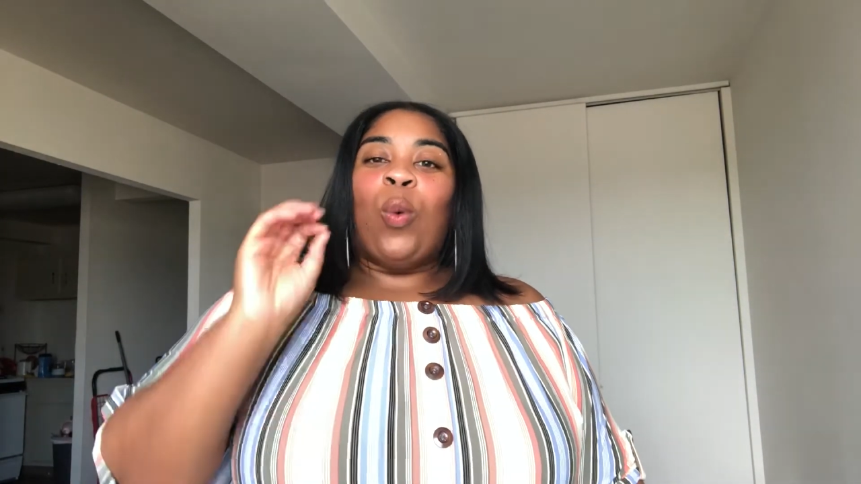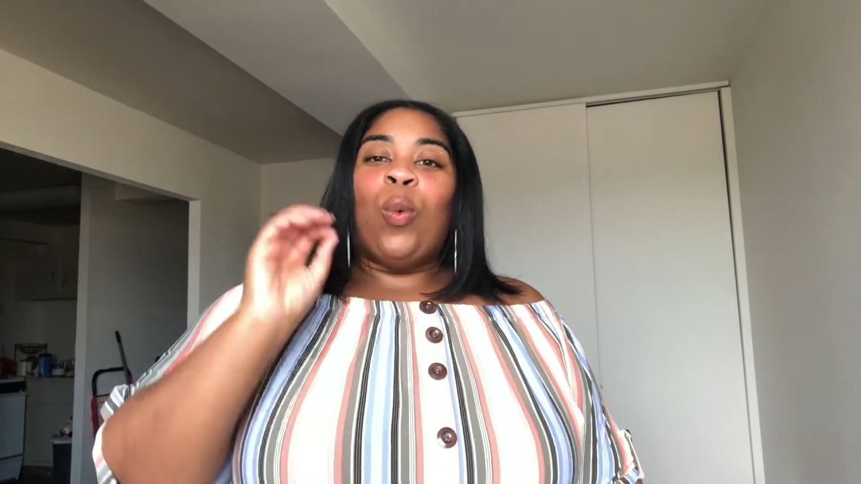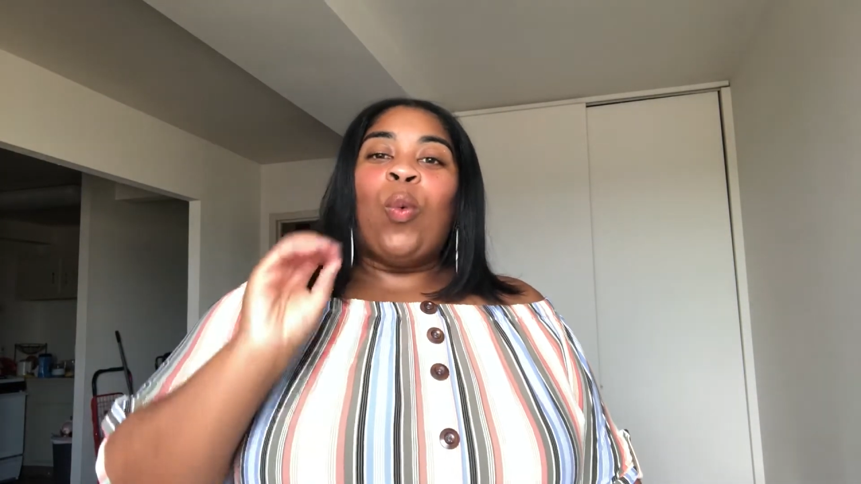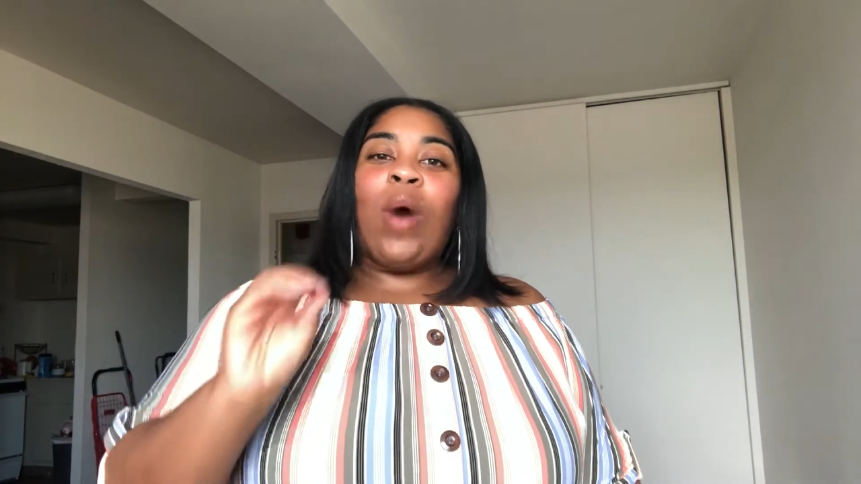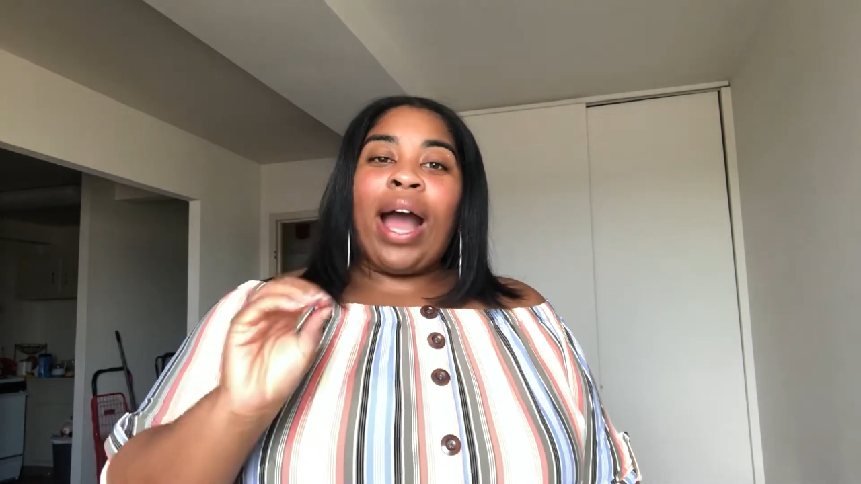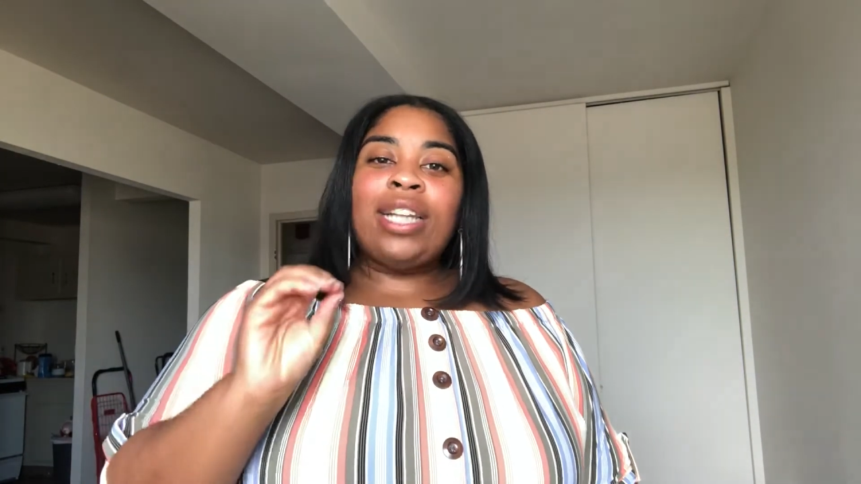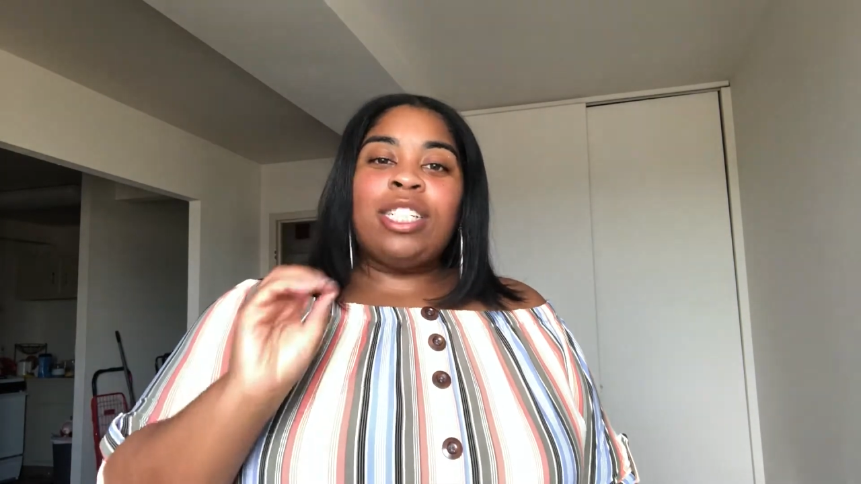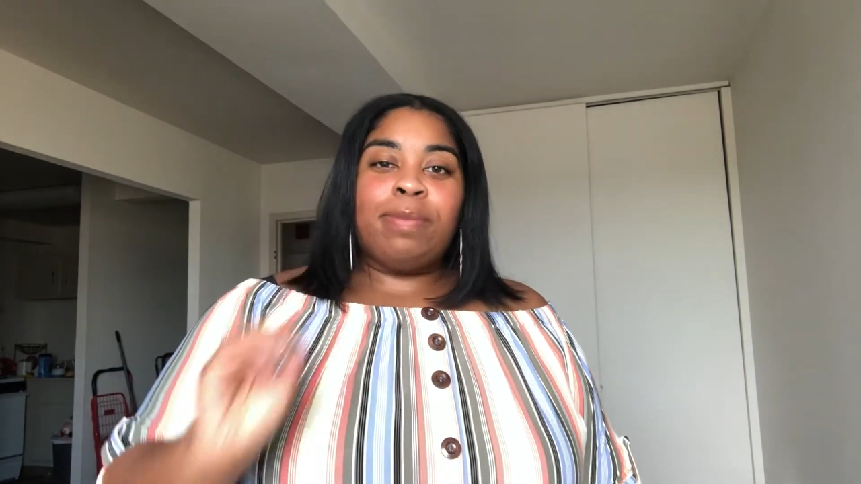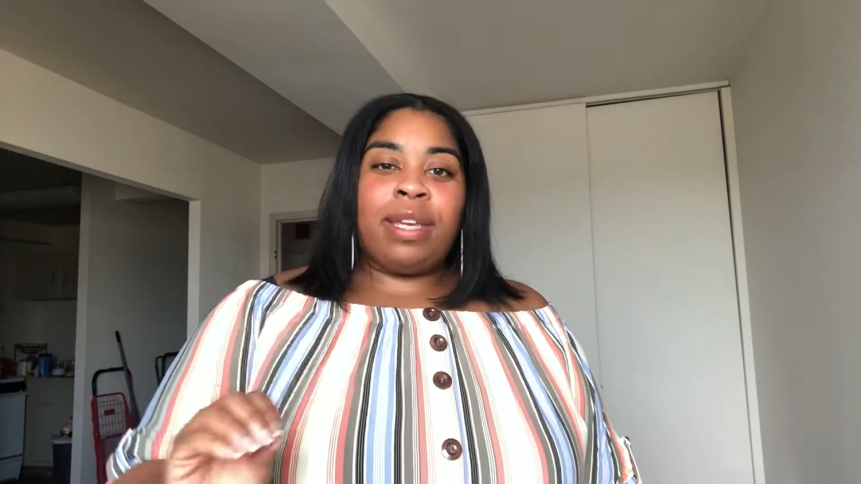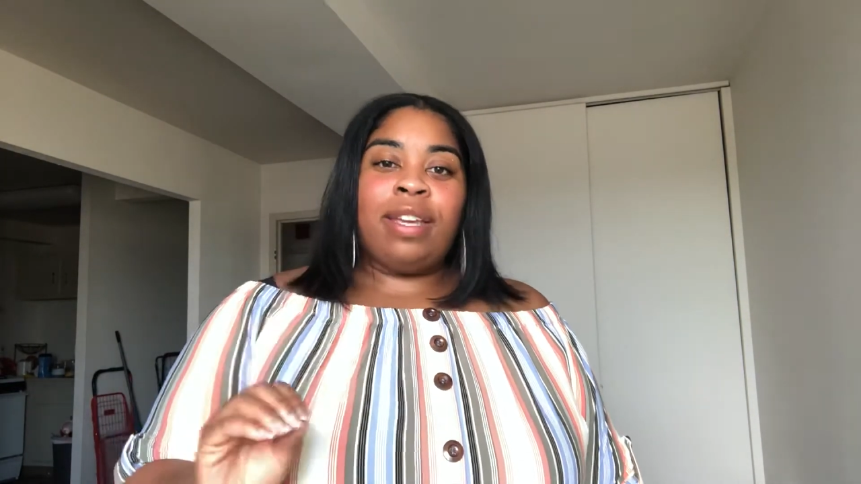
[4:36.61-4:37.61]

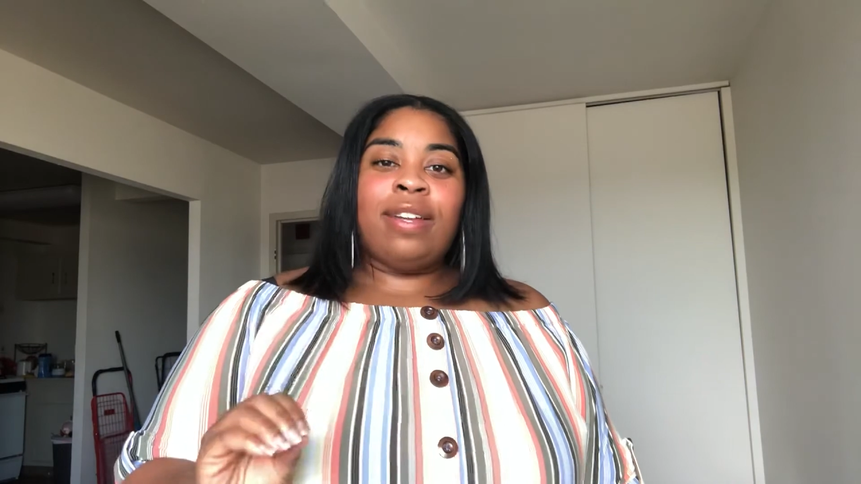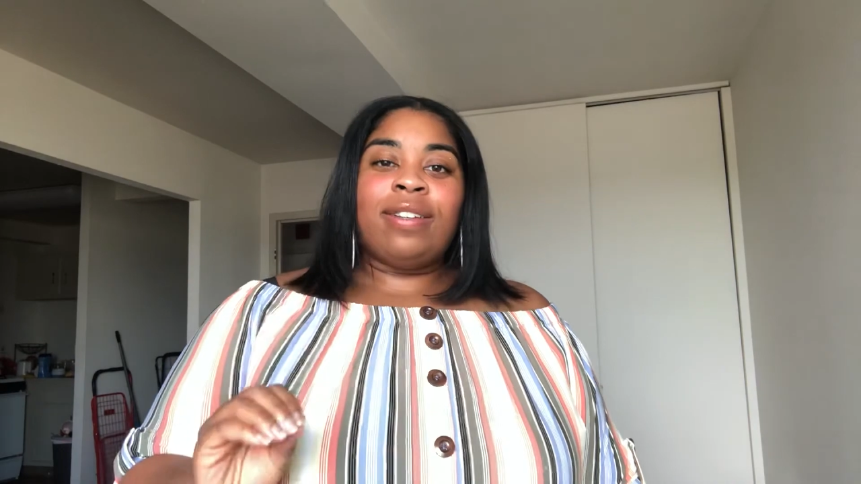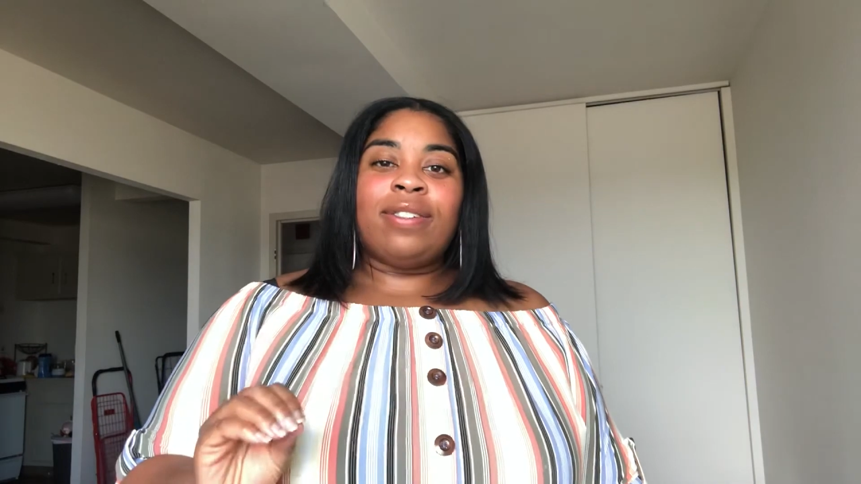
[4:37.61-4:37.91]
Watch me.